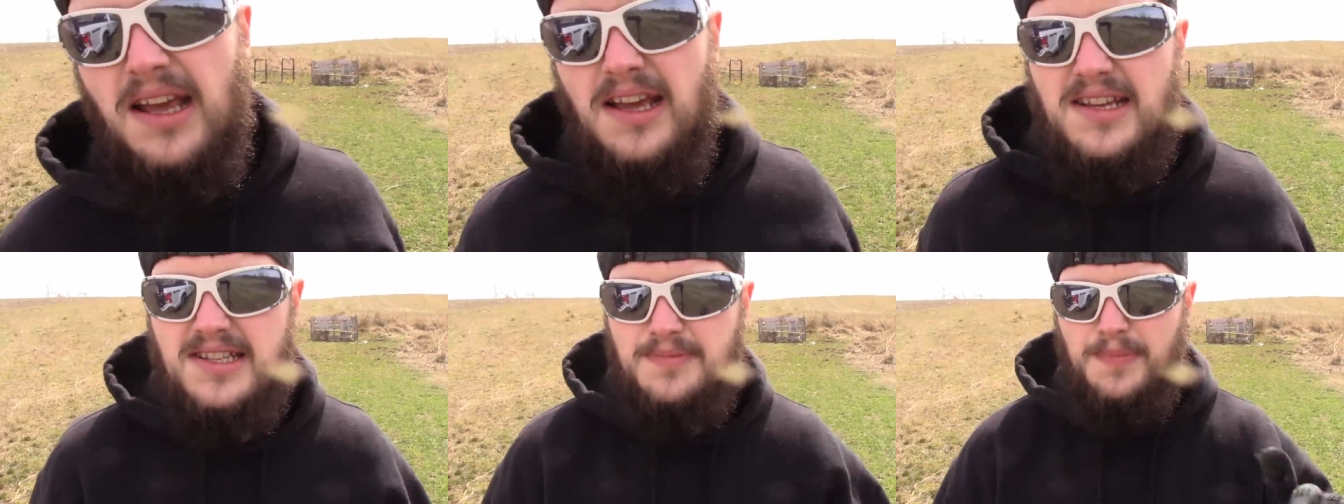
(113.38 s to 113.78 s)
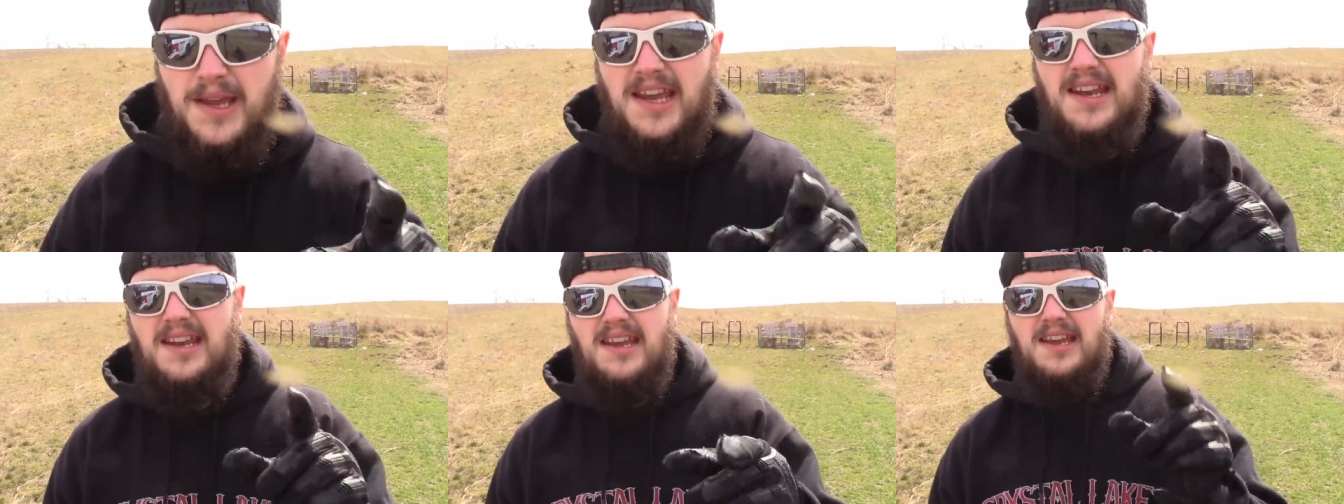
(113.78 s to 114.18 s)

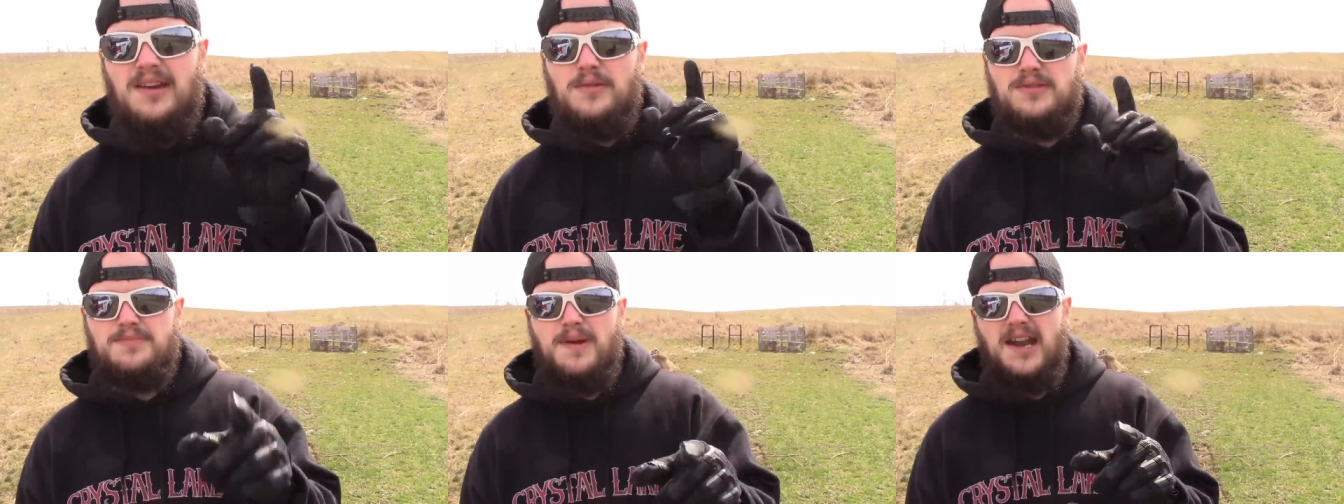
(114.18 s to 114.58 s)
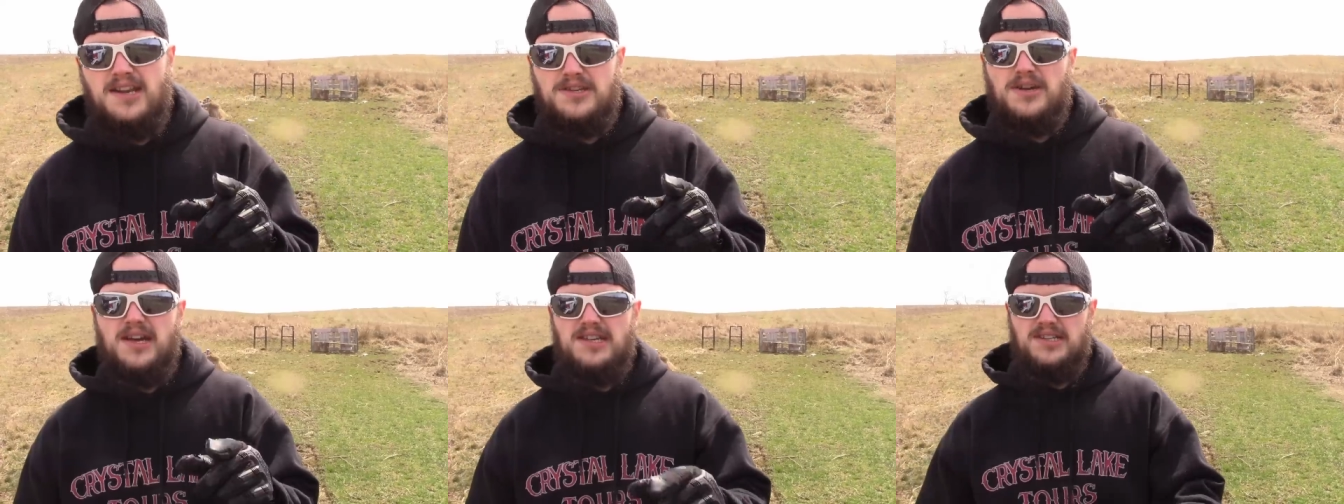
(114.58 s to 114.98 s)
Speed equals
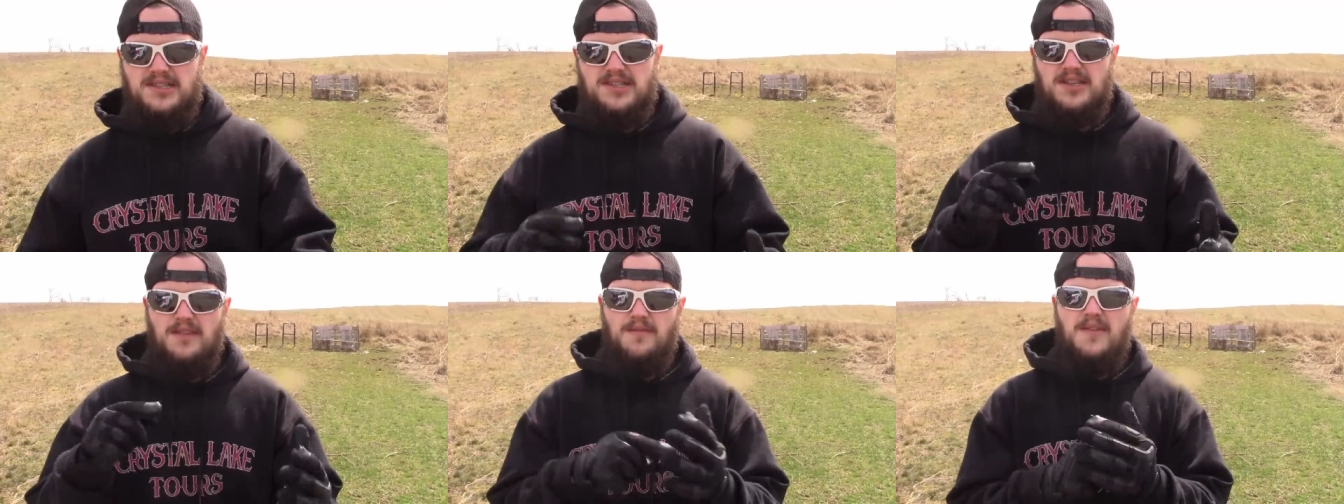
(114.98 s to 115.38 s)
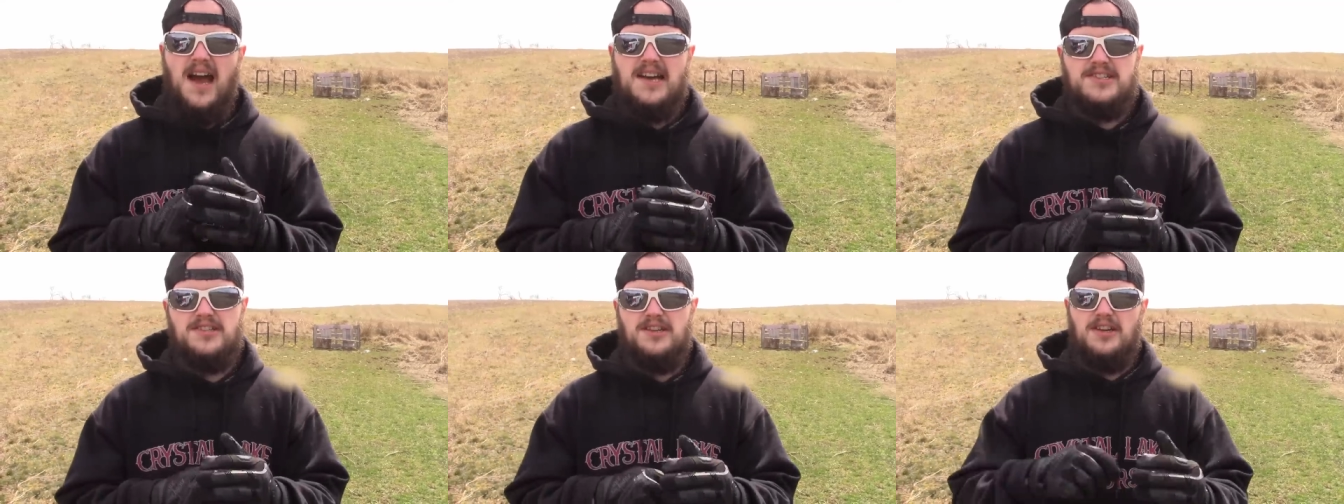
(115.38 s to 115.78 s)
penetration. So the
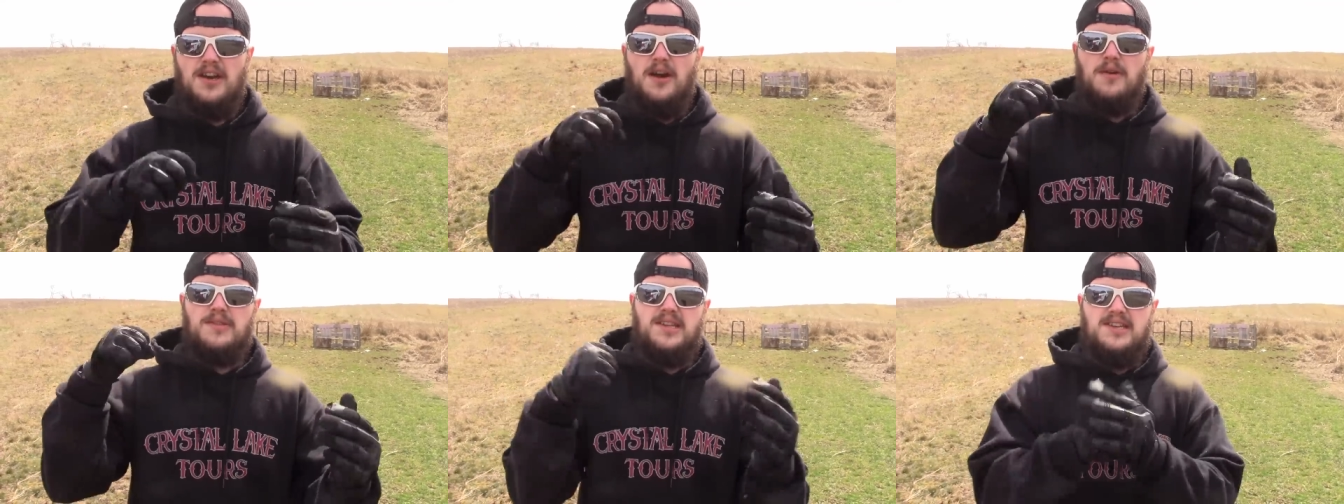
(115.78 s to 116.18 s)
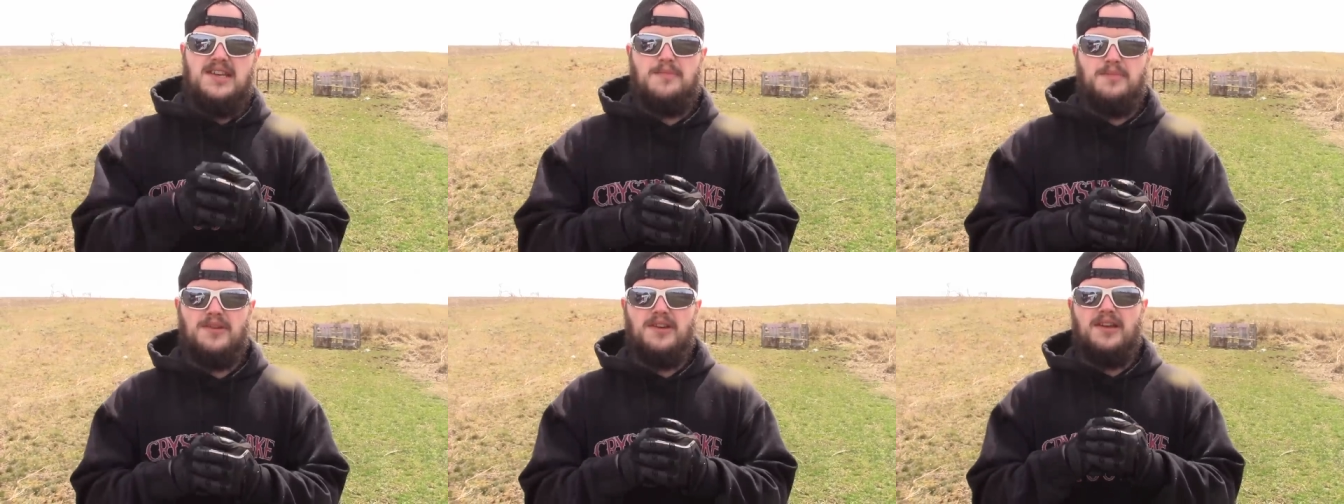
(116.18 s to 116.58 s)
faster you go, the
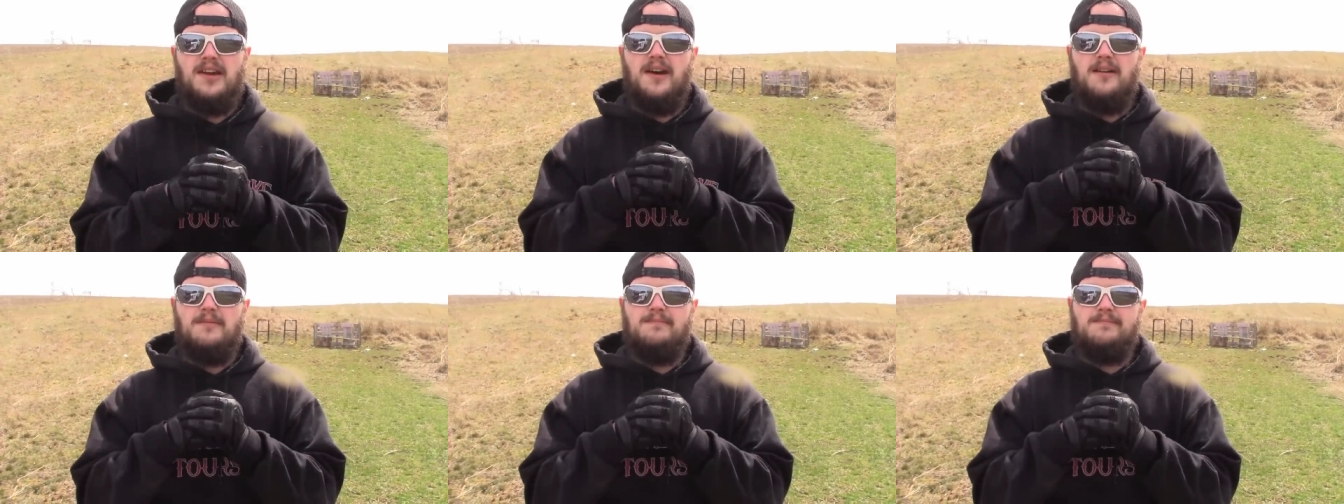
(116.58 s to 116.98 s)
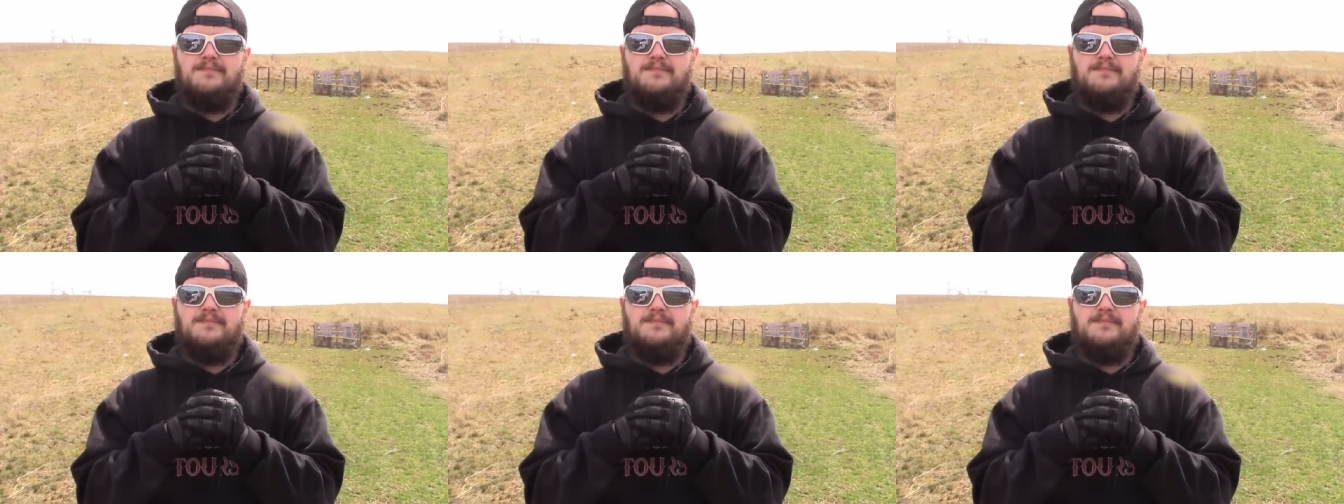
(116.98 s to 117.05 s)
deeper you go.